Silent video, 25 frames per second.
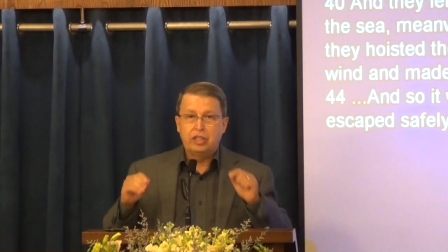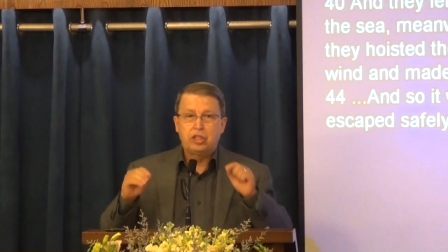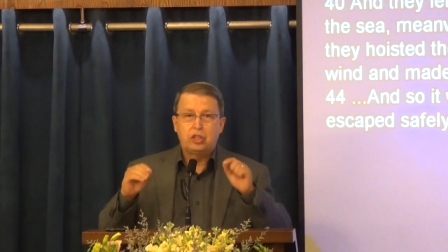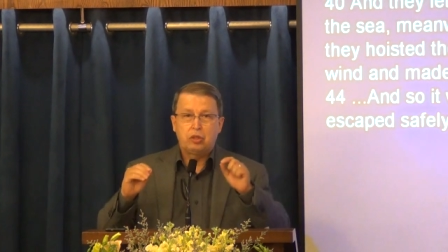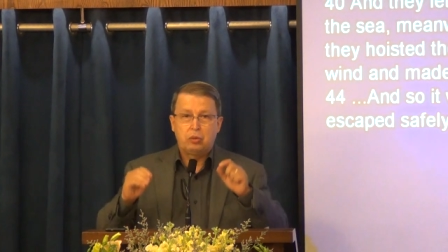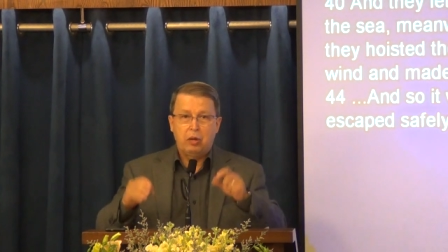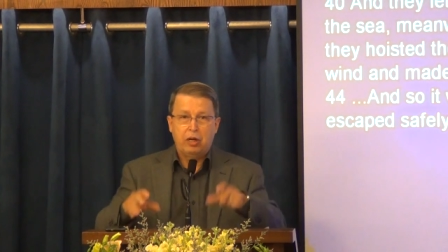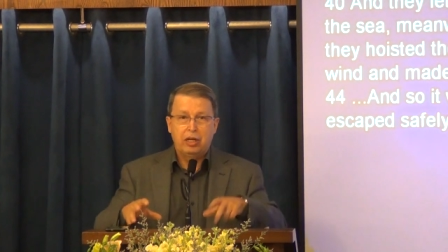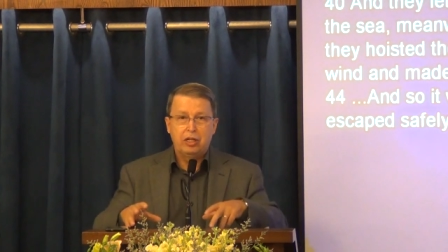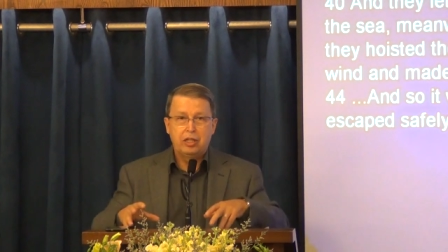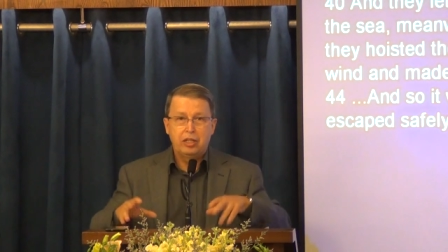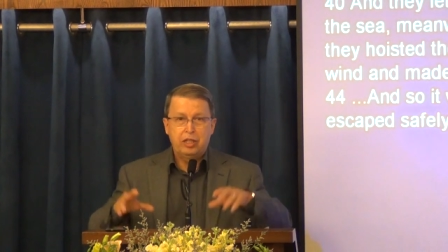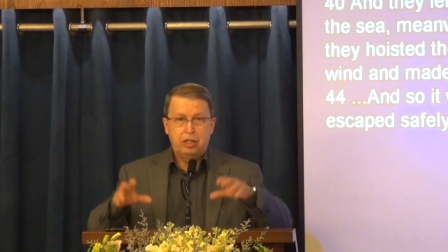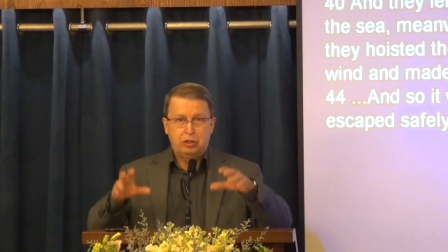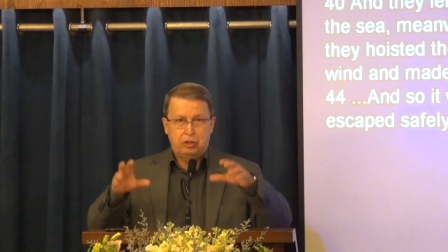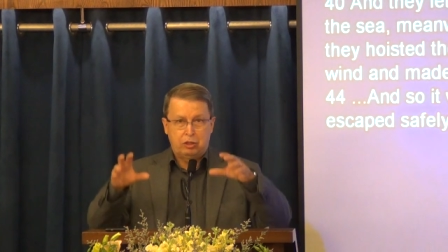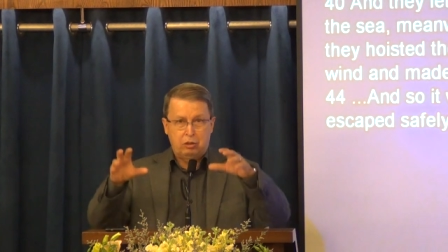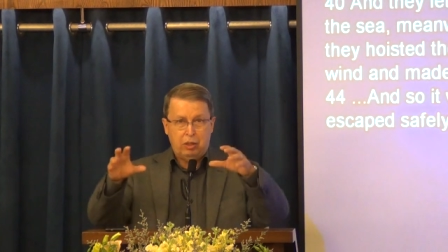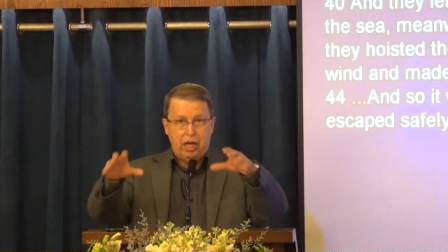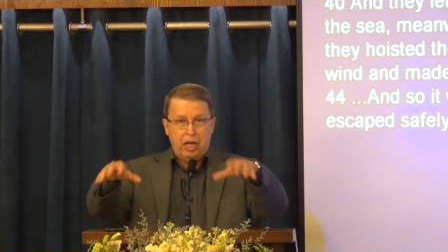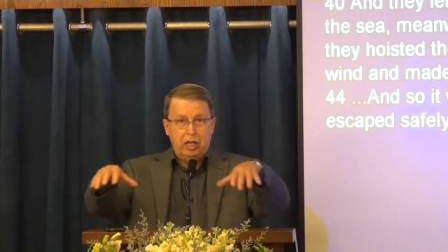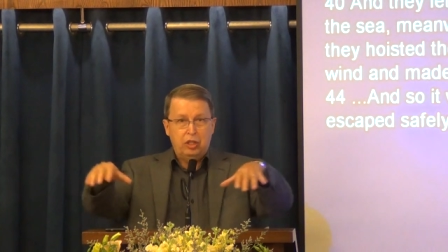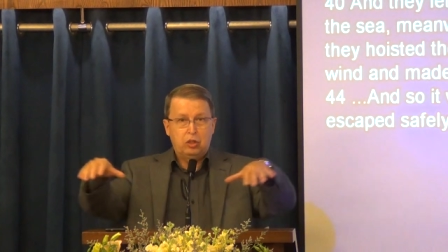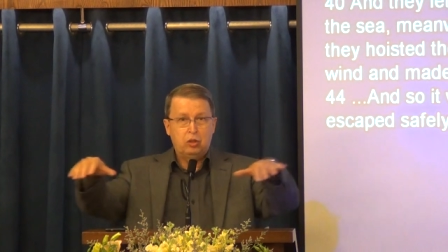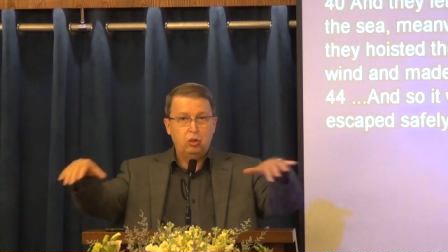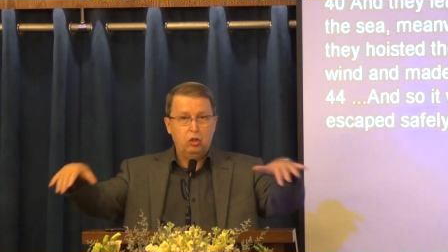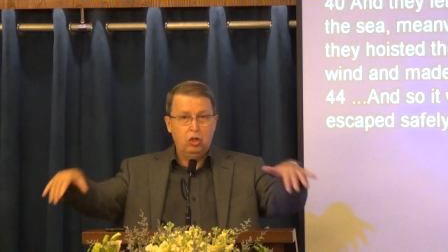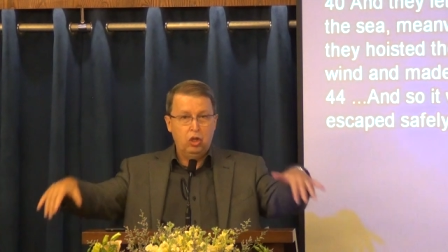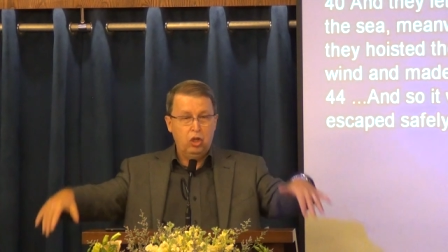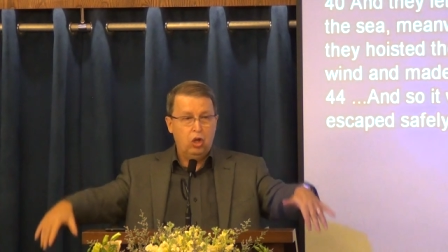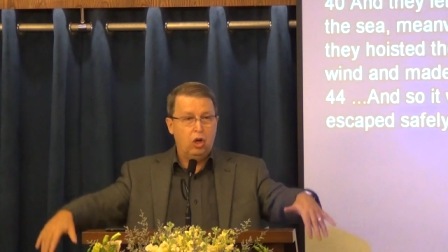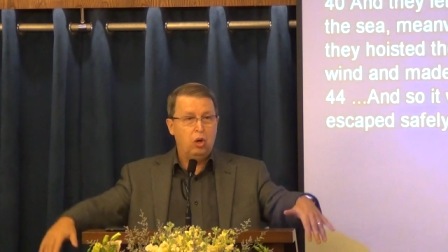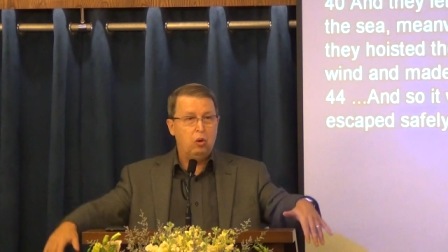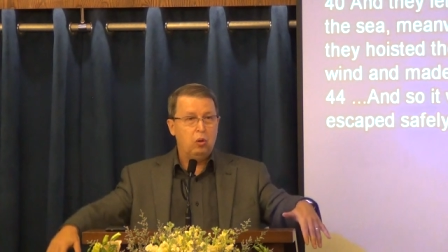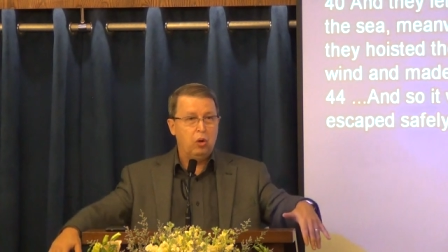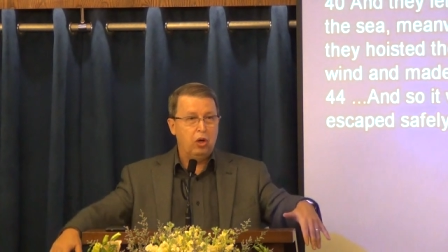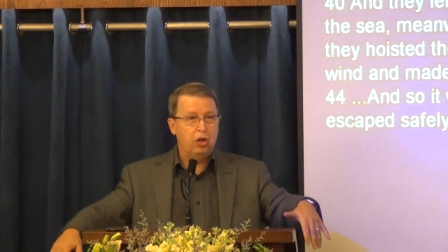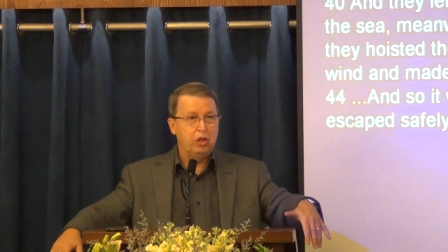tried to
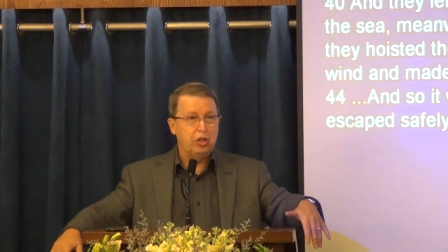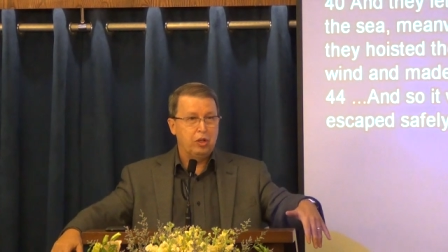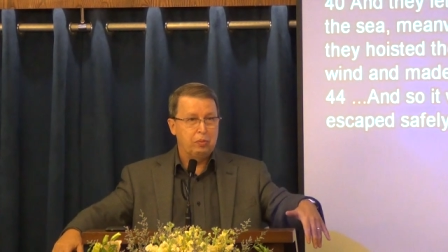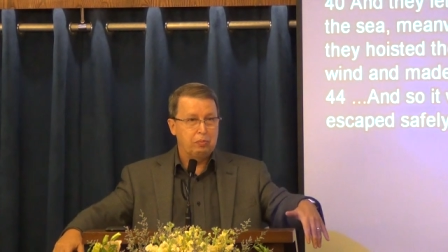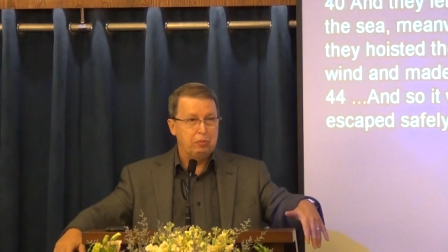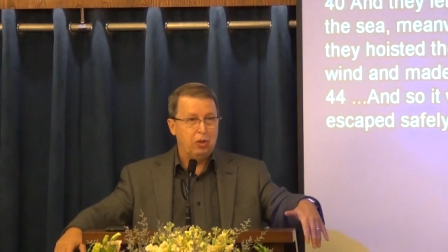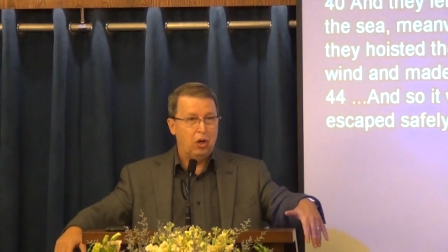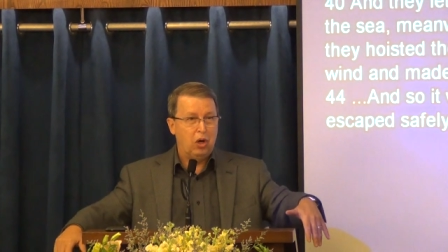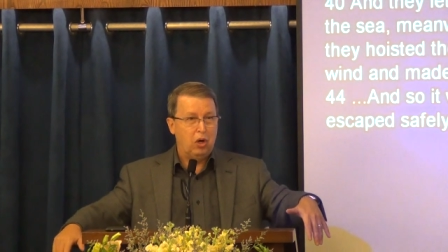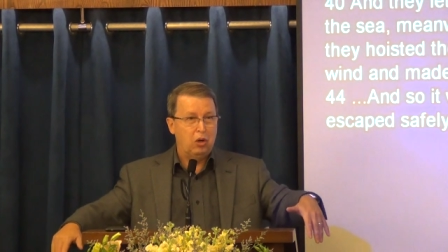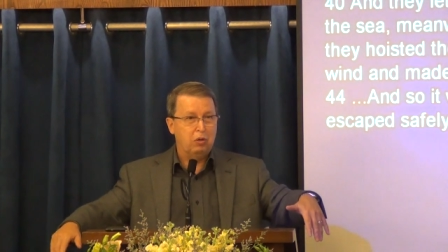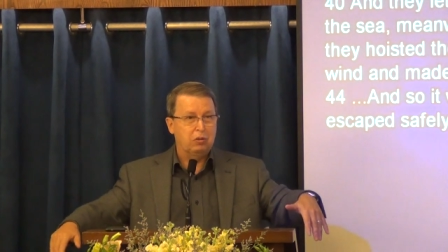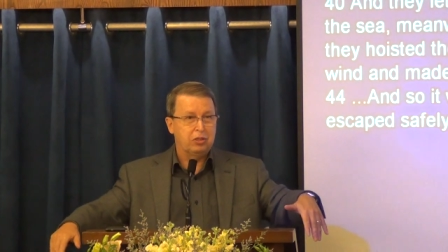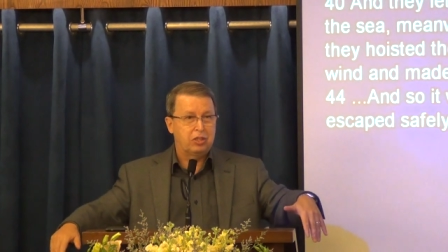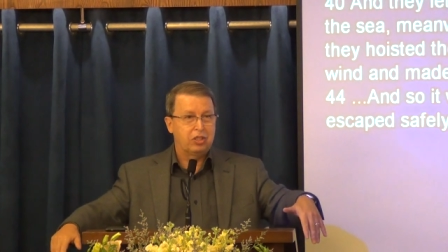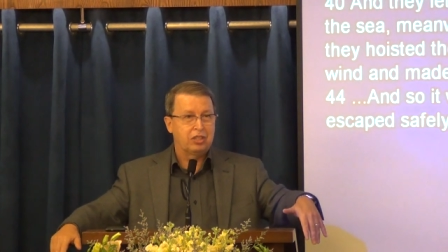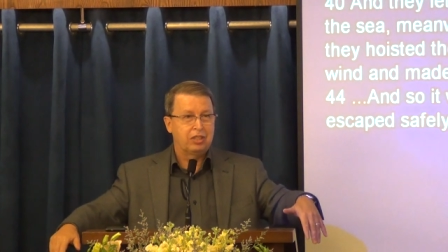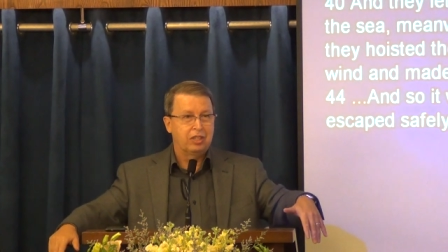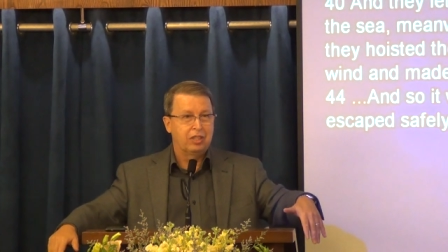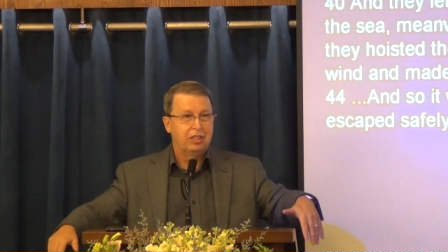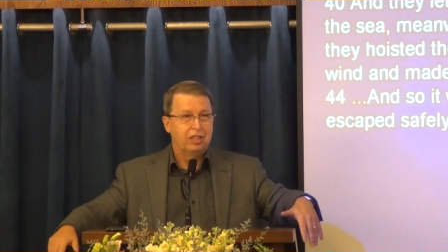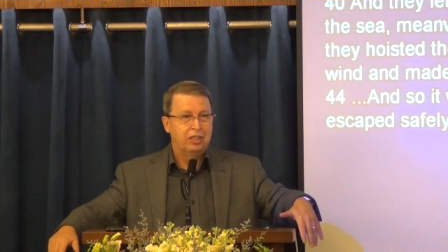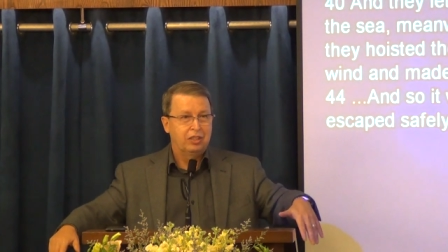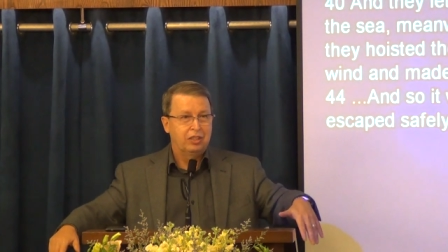lower the boats